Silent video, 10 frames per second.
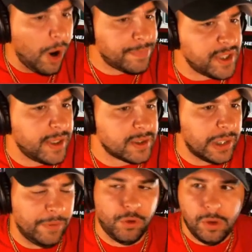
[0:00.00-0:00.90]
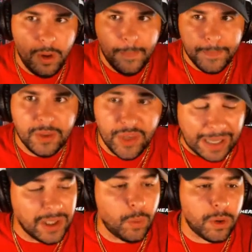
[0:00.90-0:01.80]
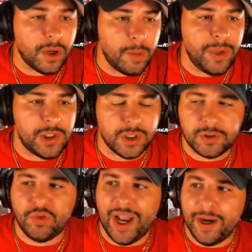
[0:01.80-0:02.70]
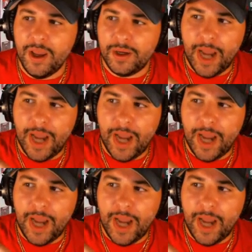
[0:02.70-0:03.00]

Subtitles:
up to his level, then I think we're going to be just fine.